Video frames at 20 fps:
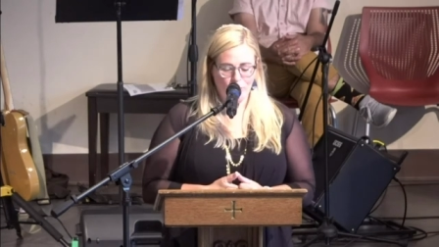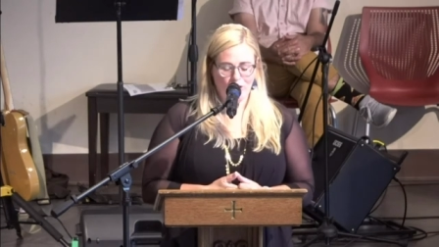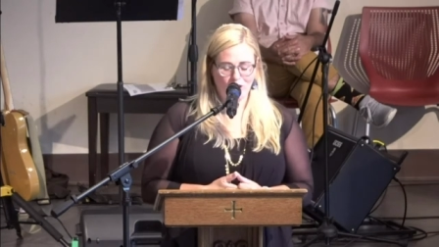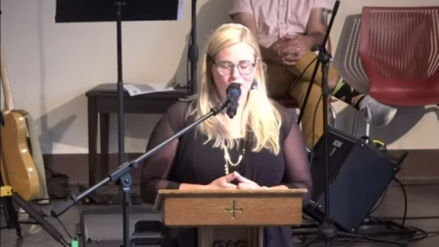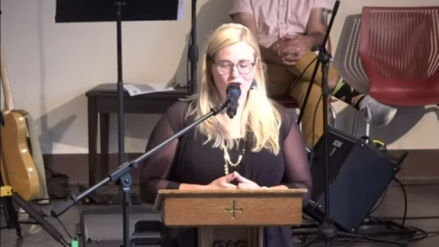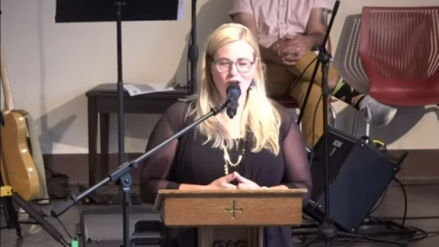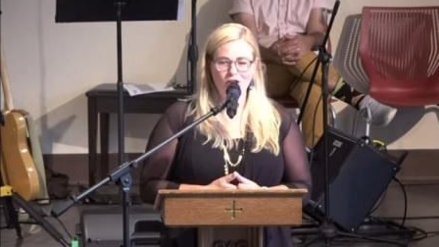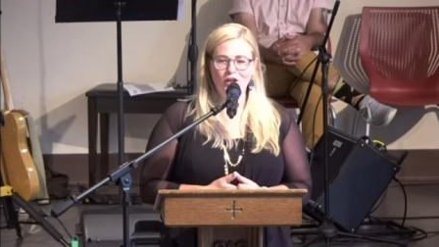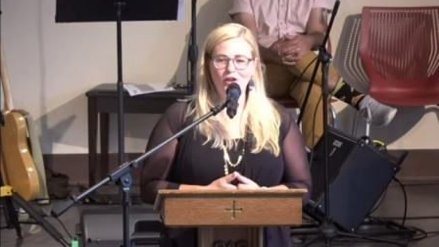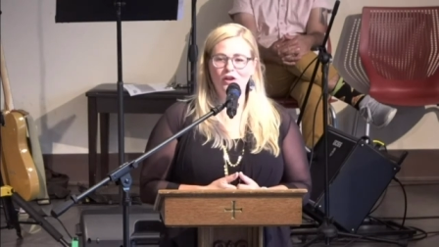
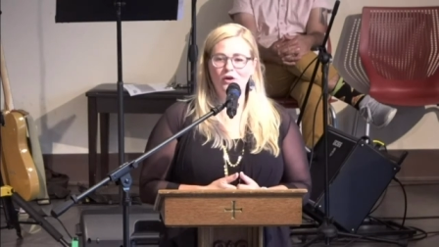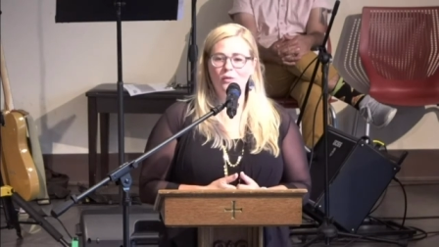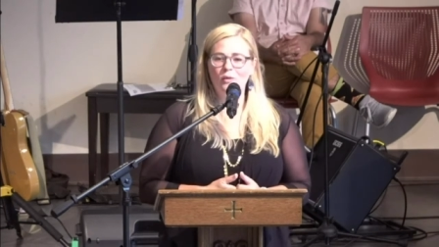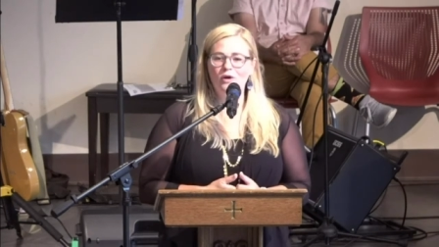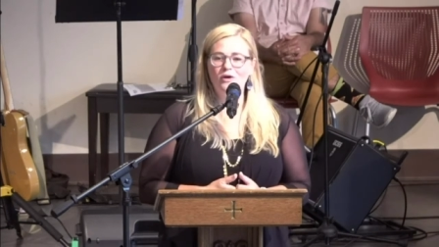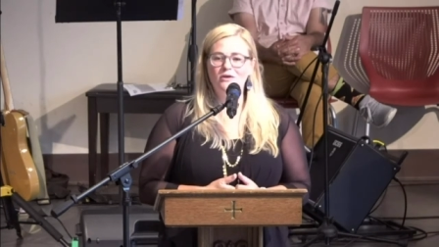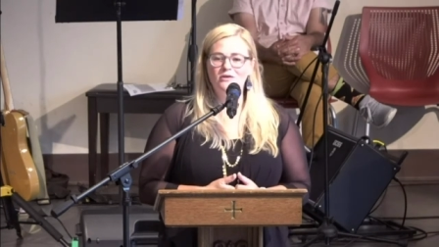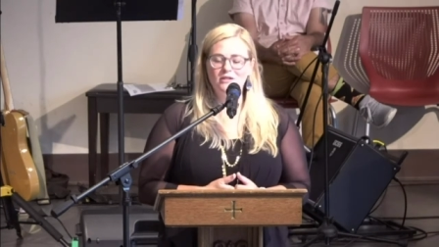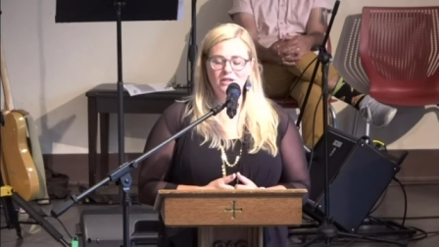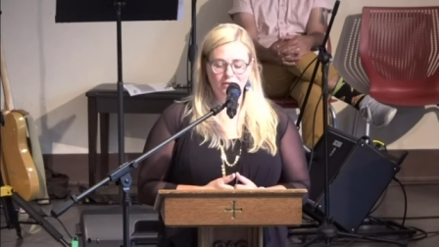watching the
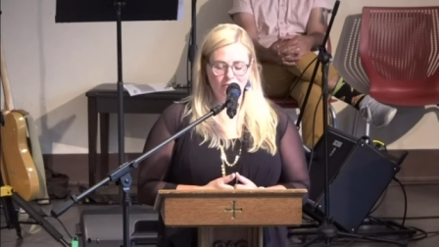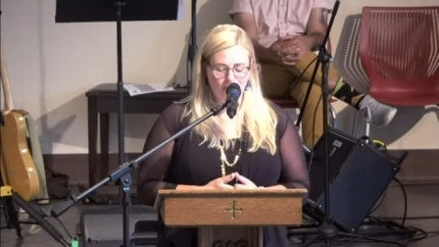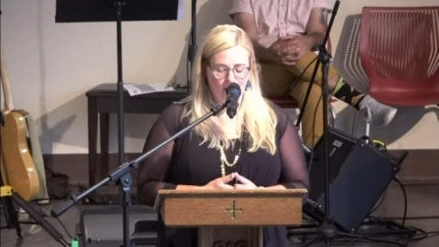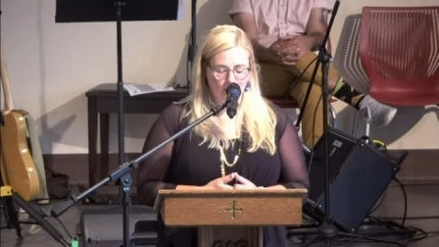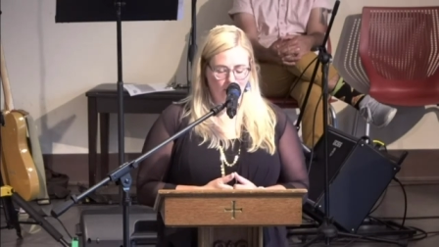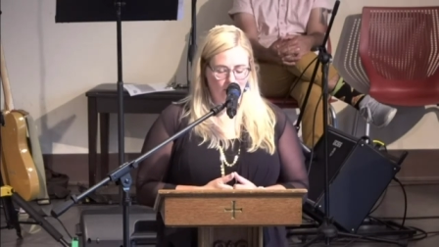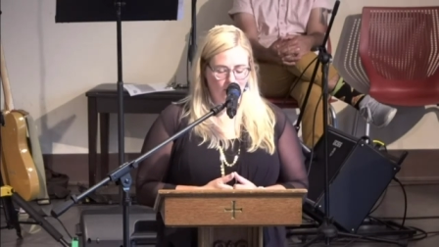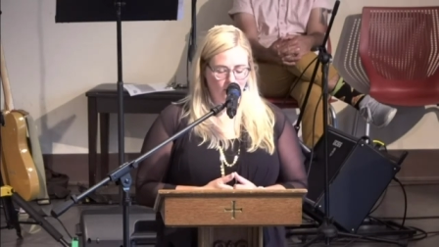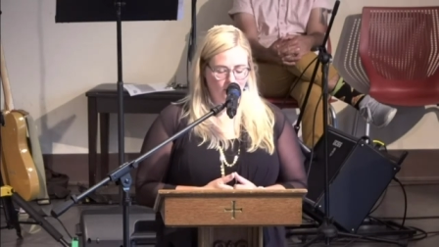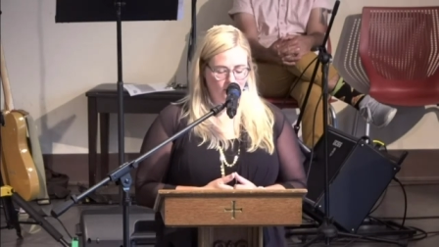world
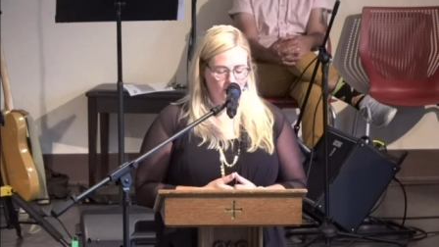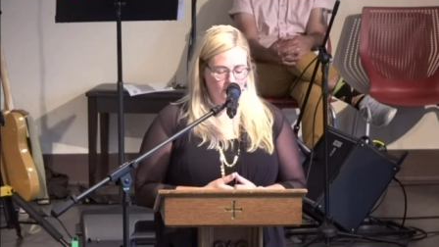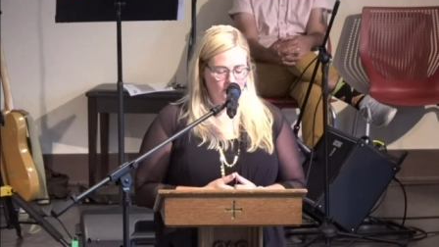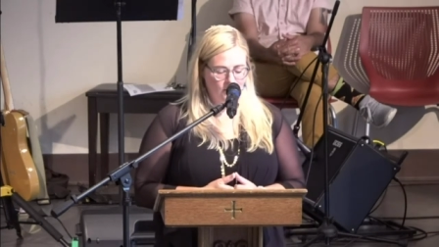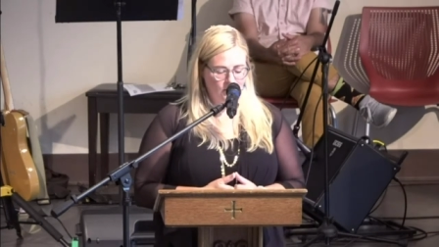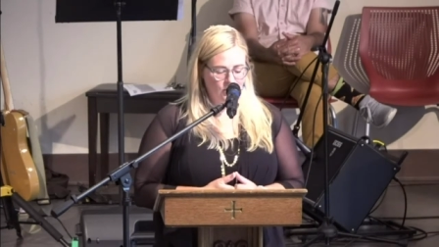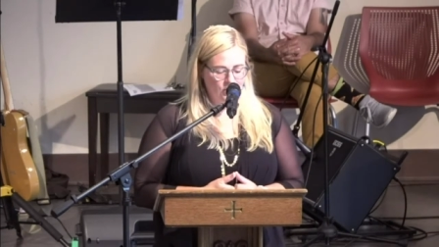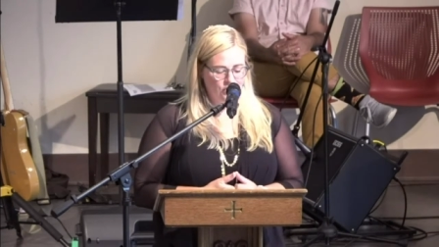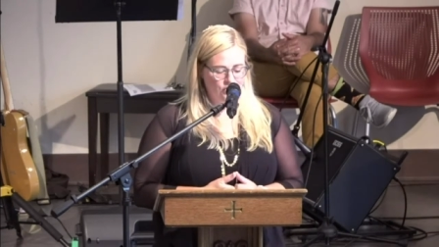crumble,